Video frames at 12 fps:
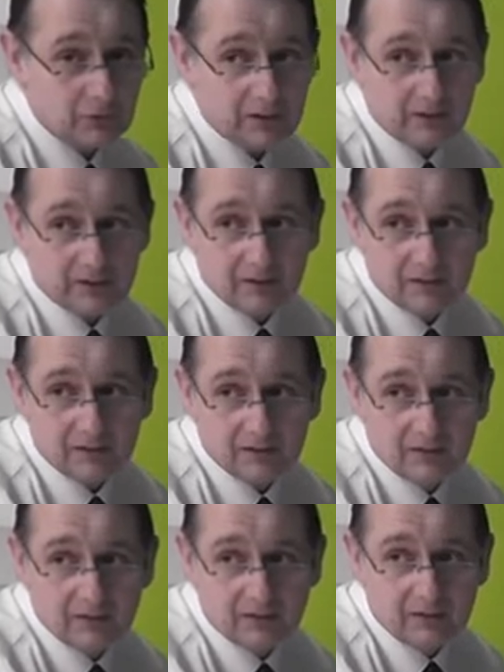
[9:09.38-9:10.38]
a week.
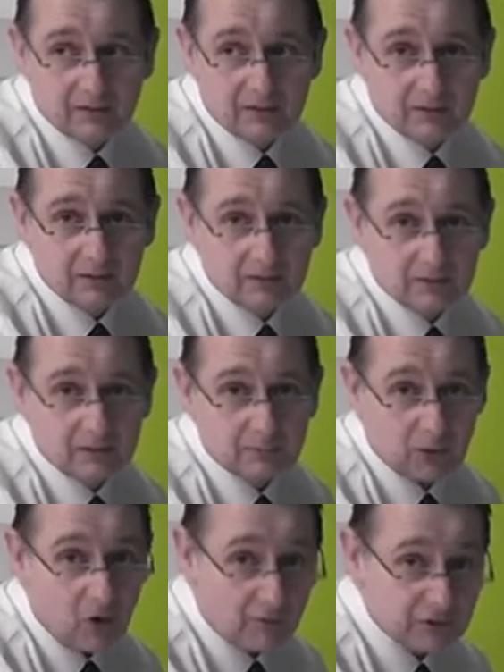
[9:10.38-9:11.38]

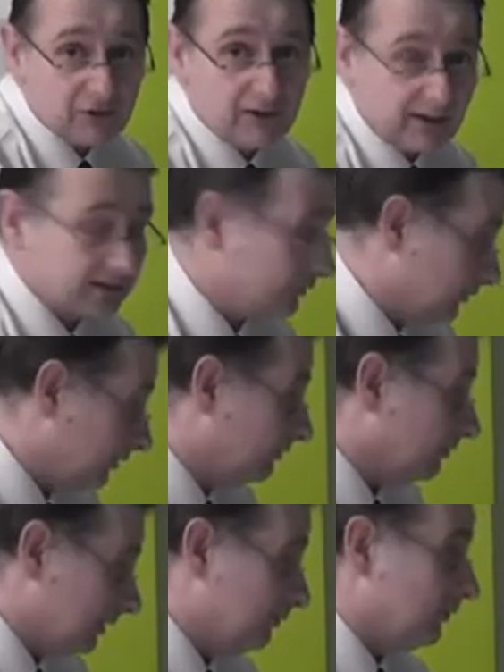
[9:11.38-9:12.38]
But obviously that's
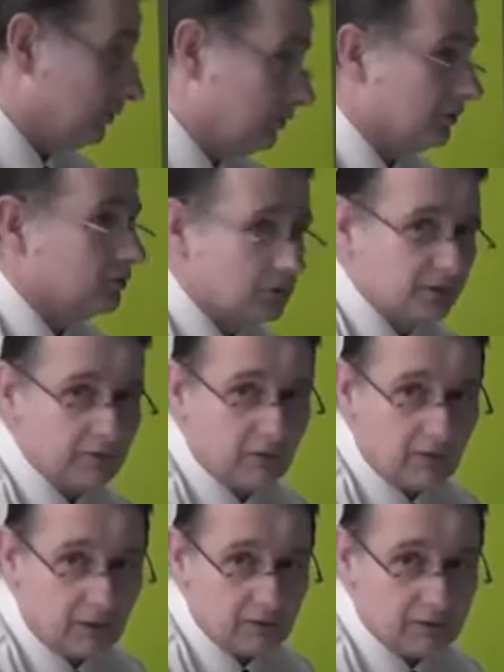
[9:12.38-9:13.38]
if they're on
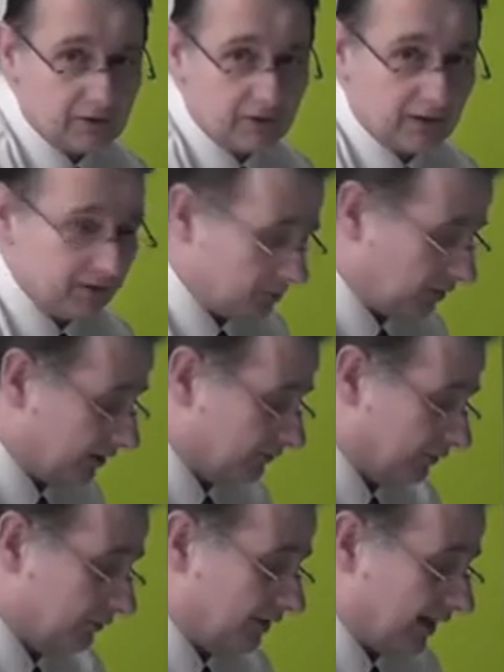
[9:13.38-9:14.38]
24 hours a day. But
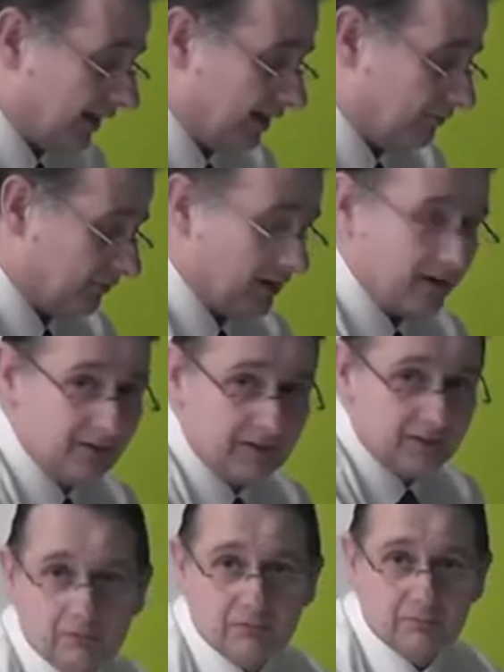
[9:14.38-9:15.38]
even if you half that,
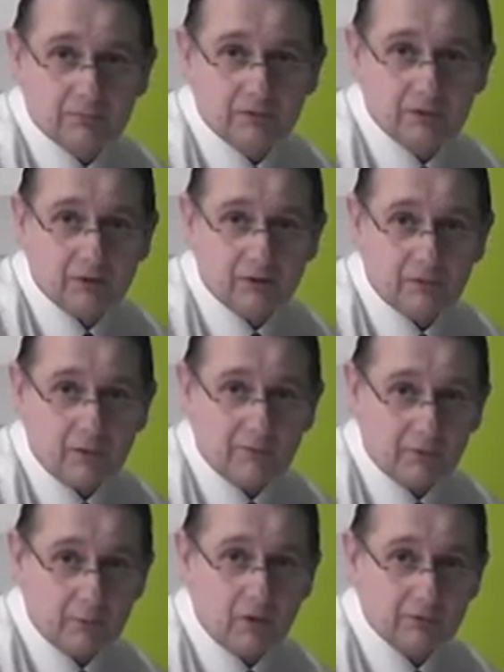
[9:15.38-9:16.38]
so if you
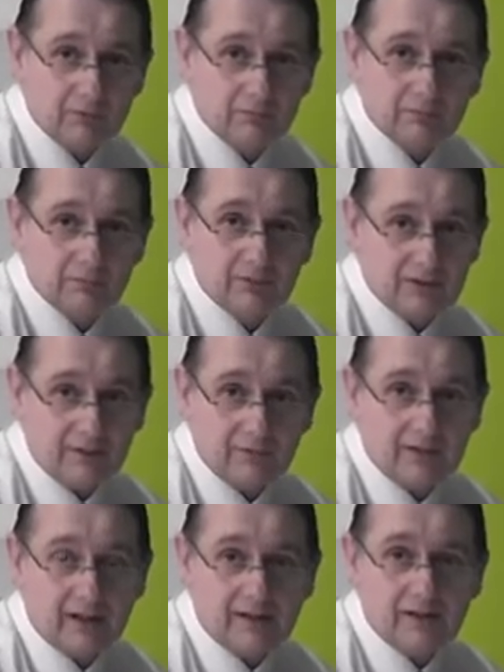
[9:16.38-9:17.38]
have them on
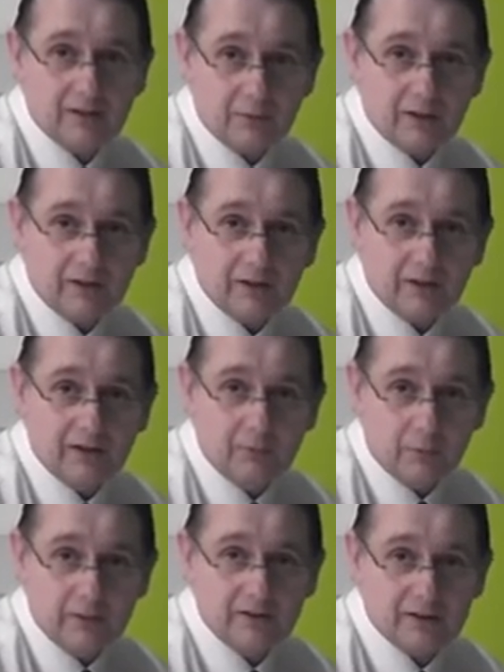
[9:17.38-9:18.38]
7 nights a week
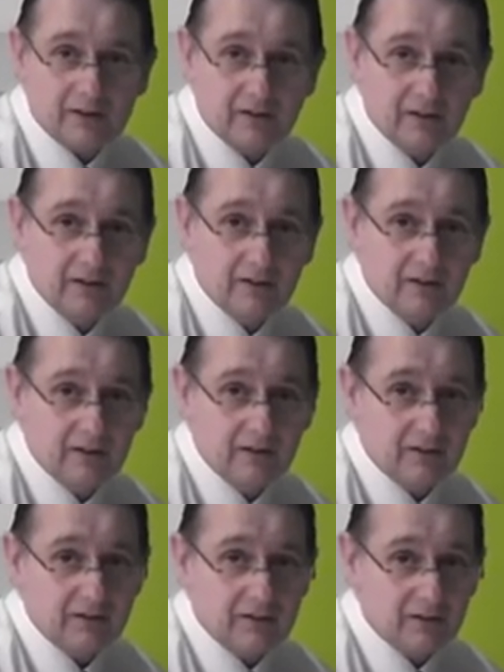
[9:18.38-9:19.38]
in winter,
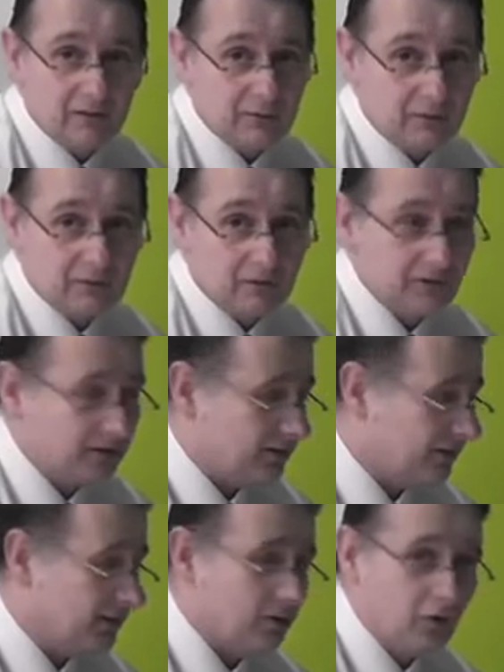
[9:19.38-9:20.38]
you're going to be looking
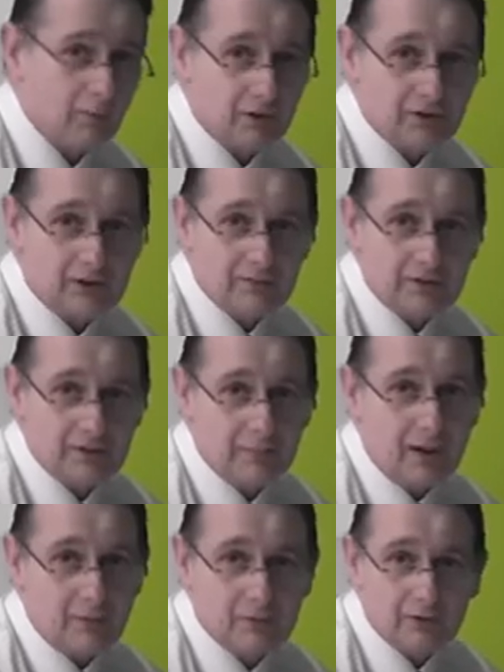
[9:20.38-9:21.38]
at near almost
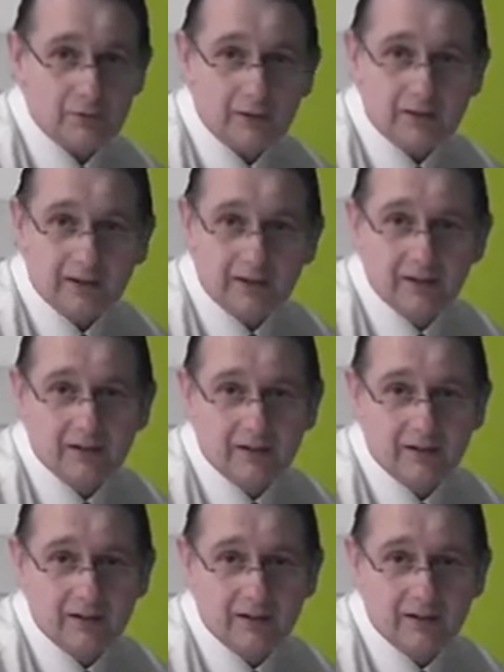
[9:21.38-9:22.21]
£70 a week.